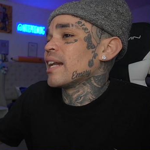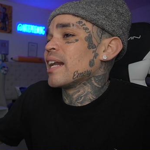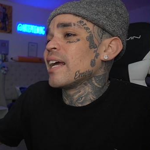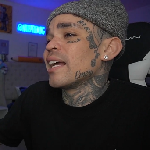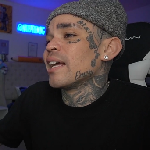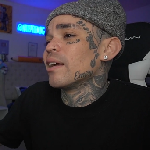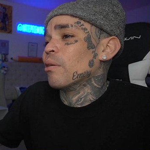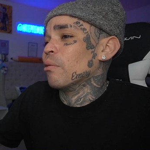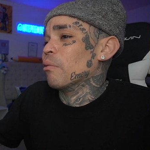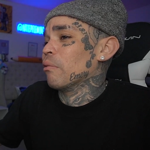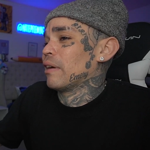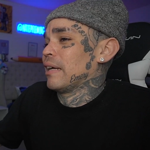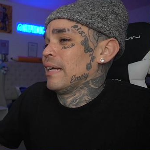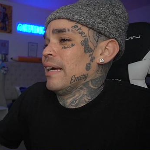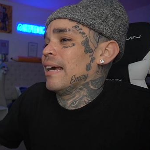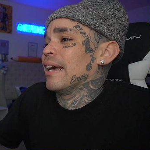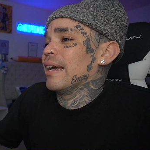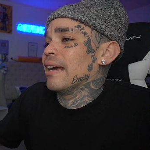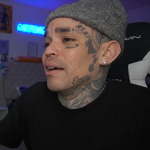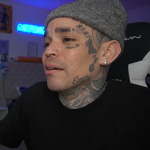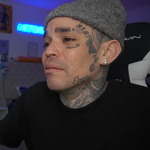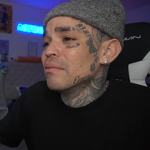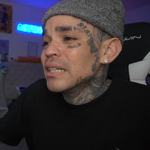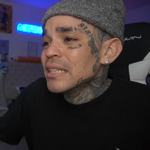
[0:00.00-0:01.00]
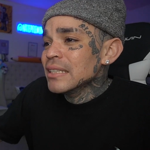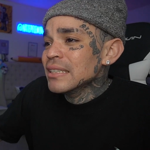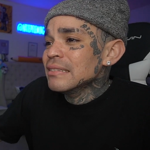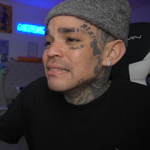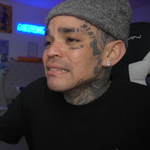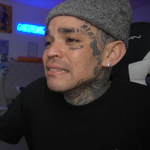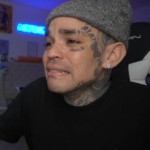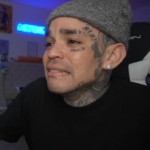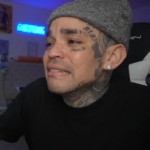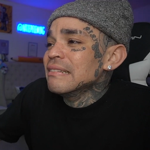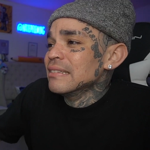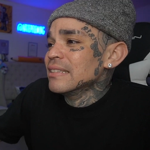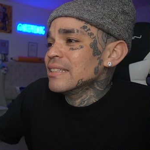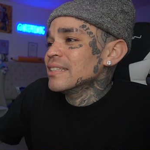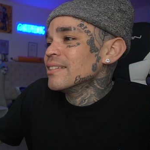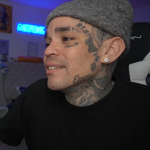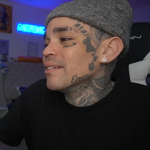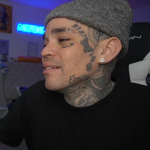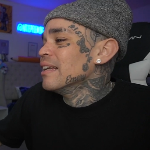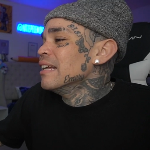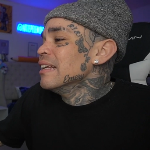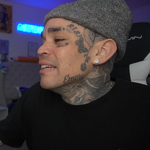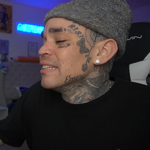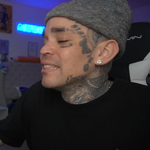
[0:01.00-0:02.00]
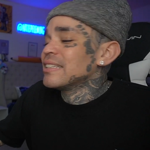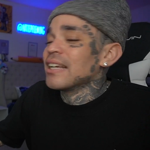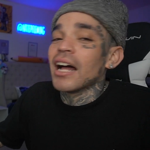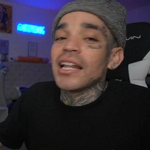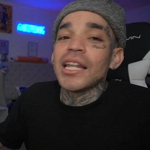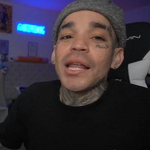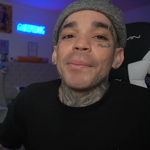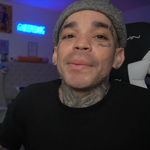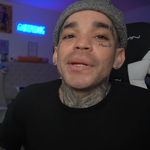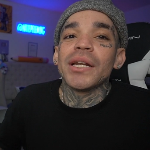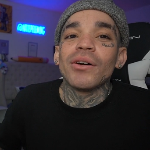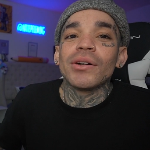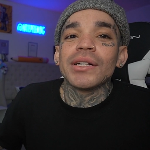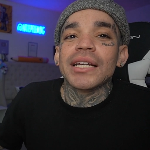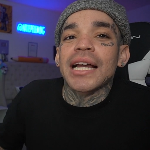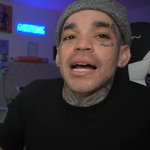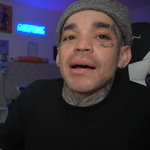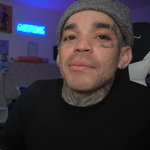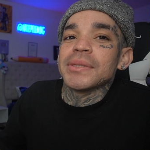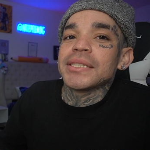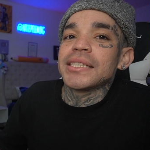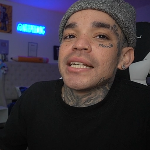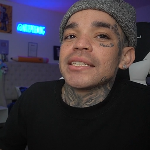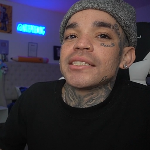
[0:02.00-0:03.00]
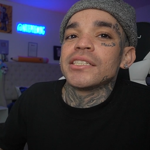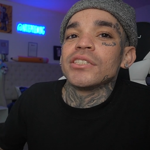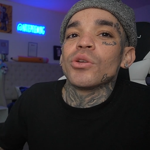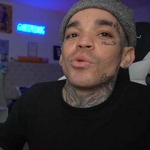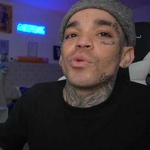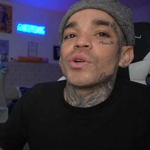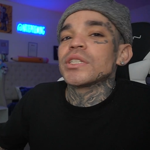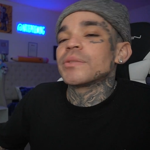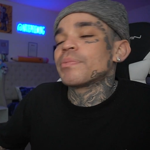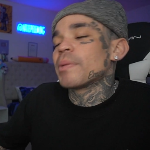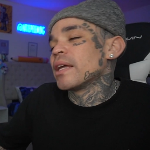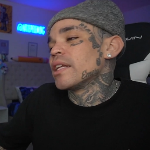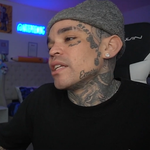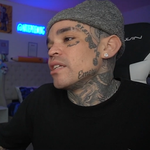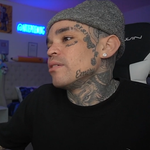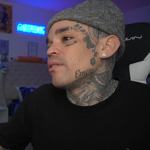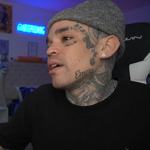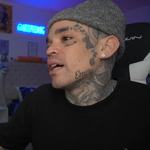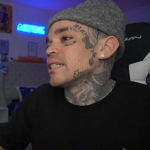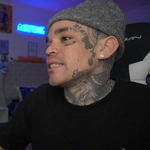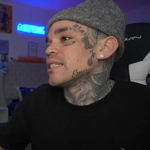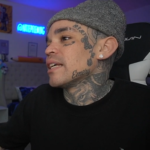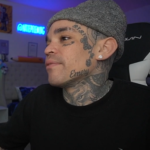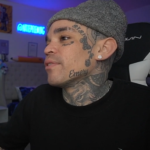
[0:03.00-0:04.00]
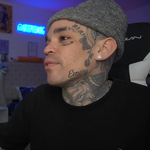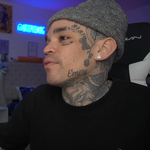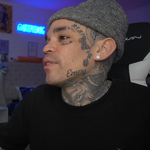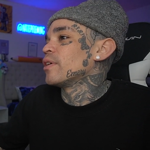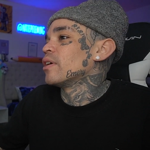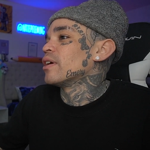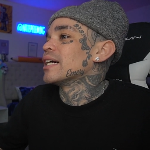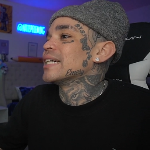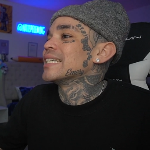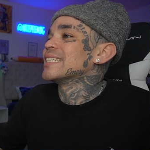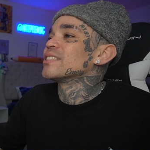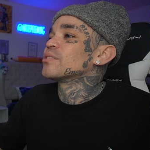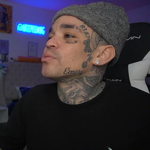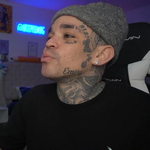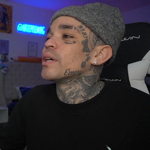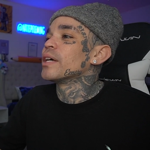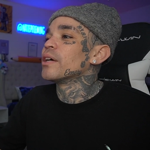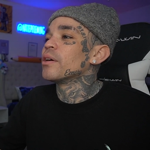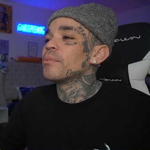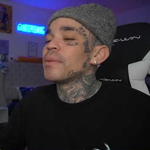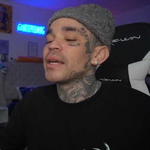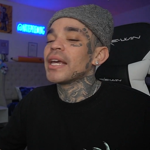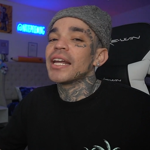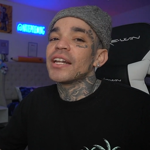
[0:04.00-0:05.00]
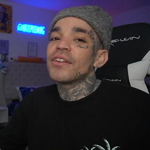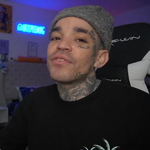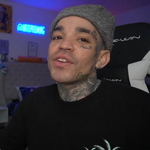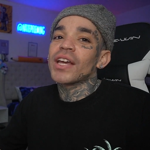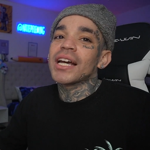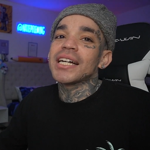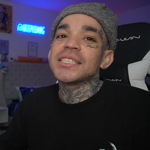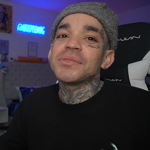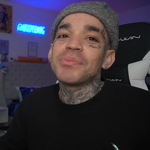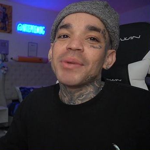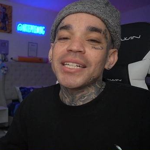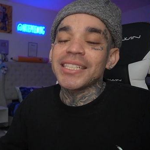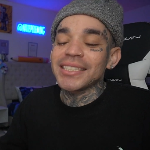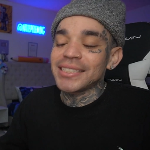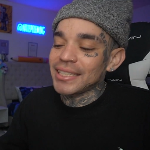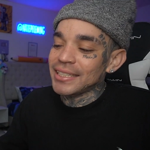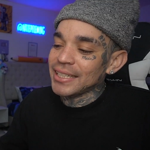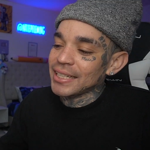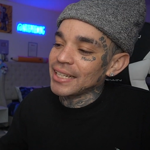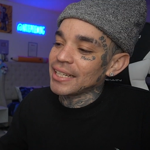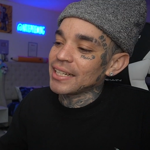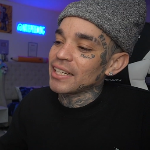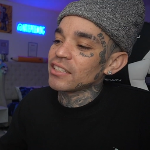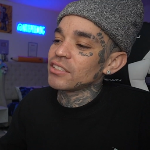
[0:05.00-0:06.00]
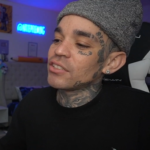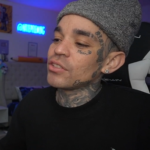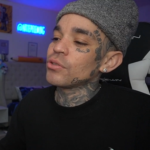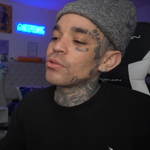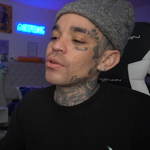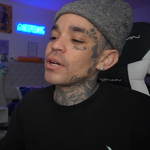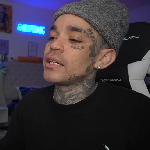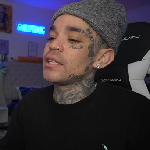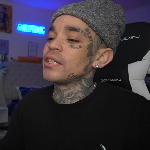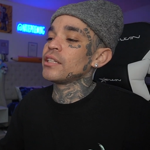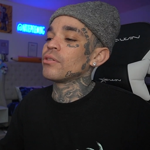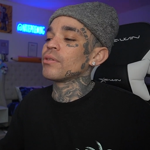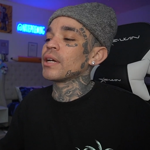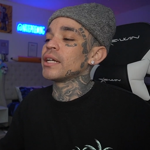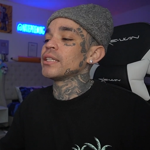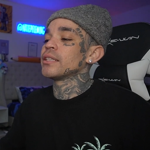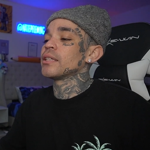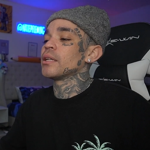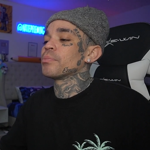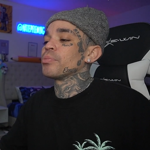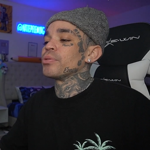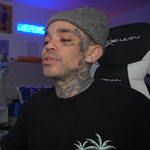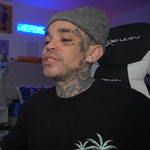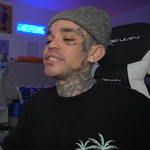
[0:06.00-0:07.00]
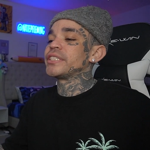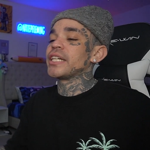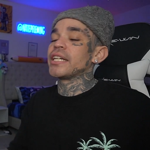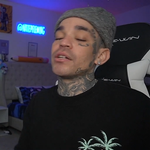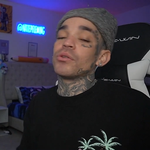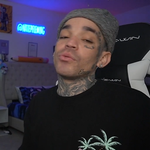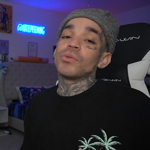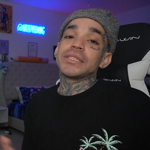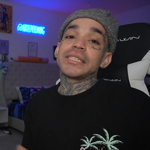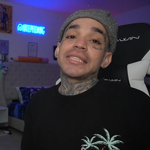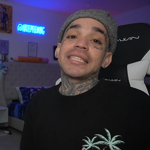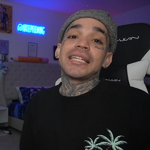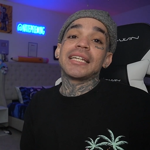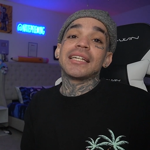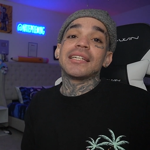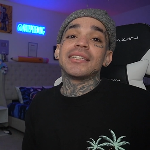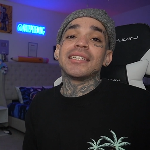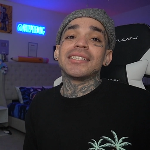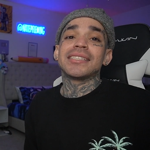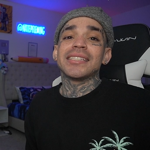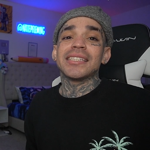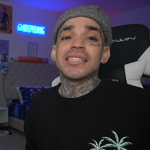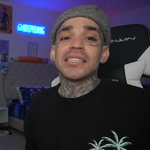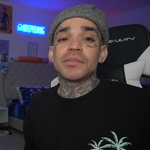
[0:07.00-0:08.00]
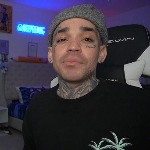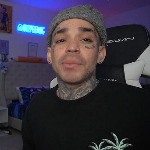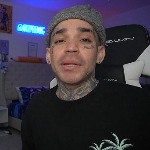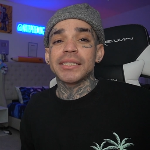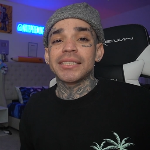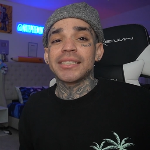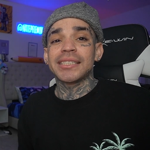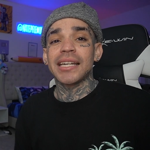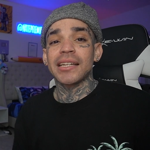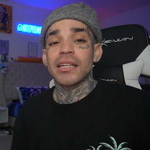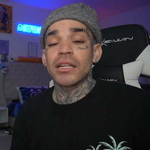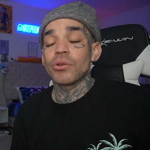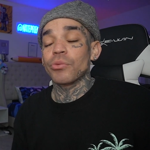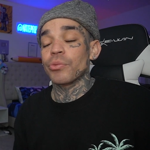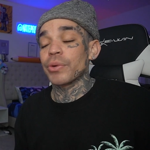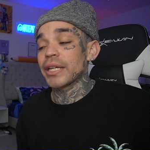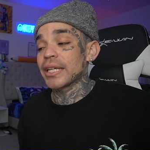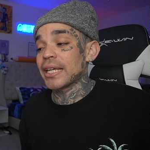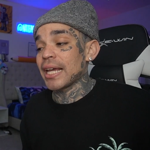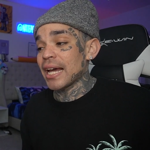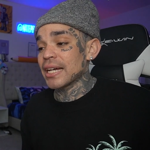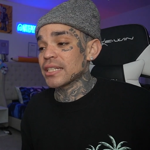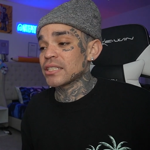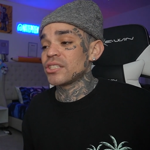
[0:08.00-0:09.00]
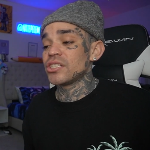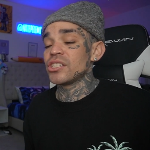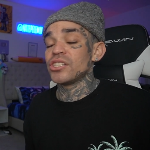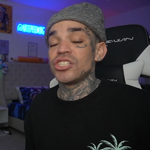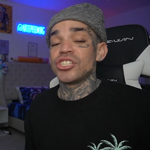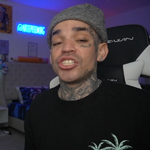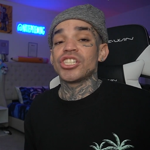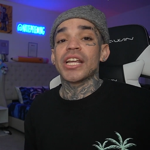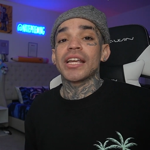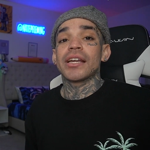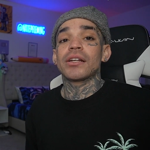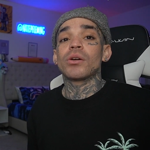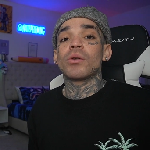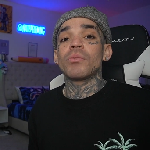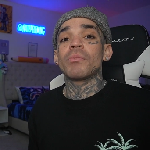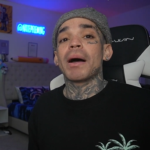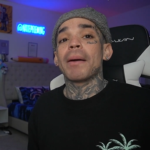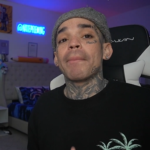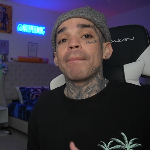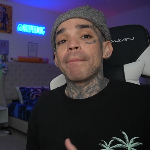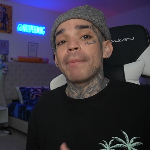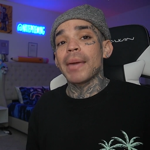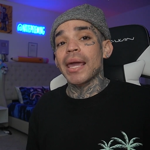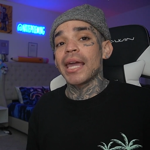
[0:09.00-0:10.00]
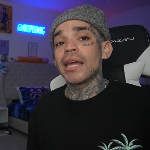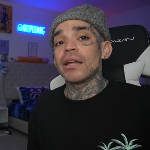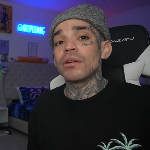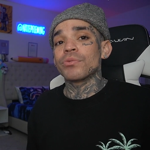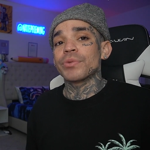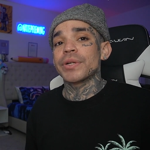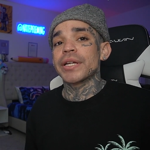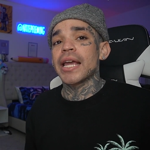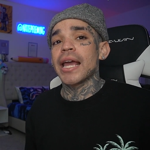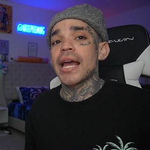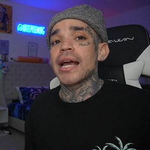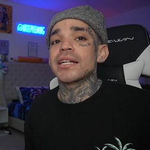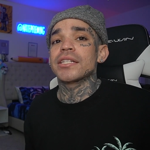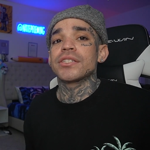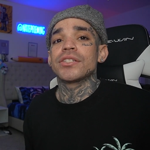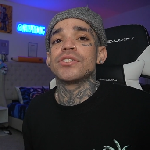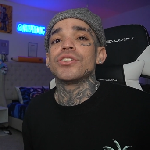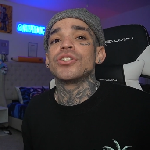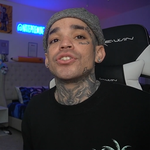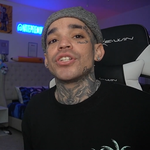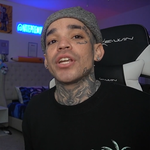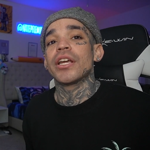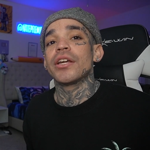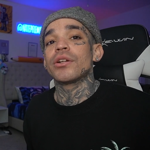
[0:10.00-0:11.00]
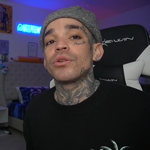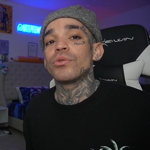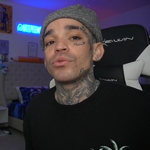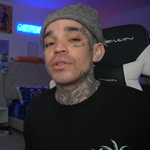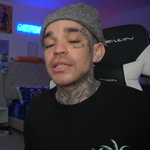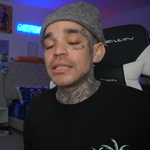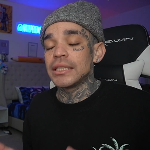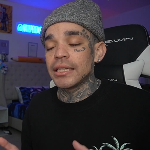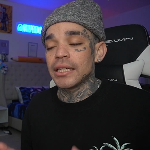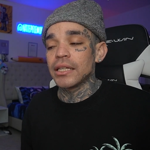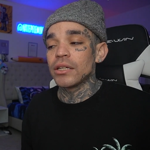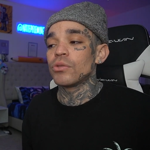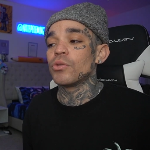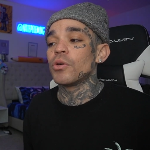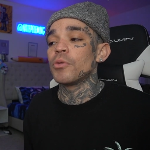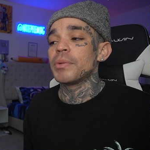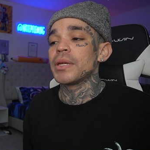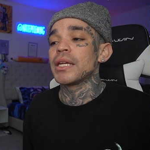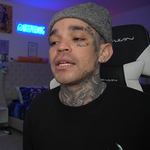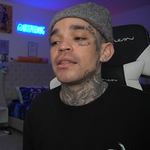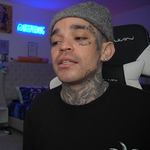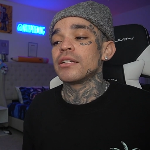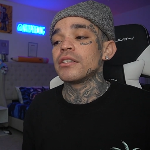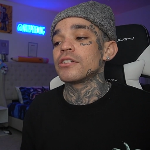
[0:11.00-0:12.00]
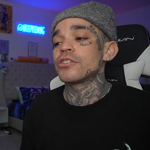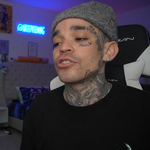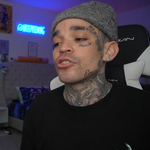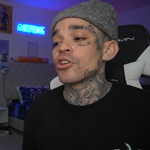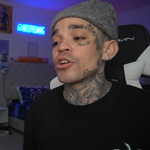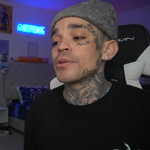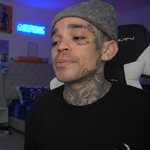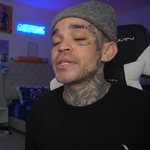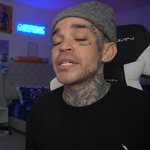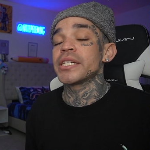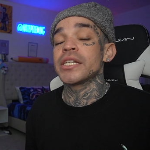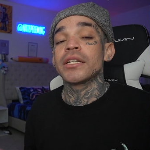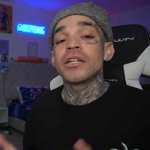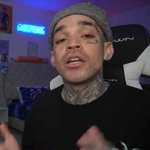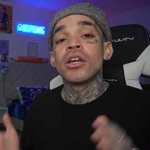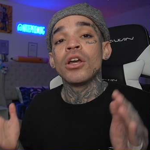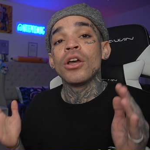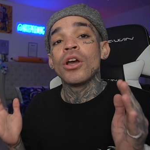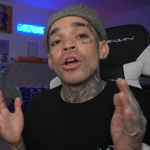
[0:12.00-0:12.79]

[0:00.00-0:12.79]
I ain't gonna care. Y'all let me know in the comment section the worst pain you guys ever felt as well, man. If you guys made it to the end, I do greatly, greatly appreciate it. Once again, this is my second reaction channel, my main reaction channel. The link will be in the description.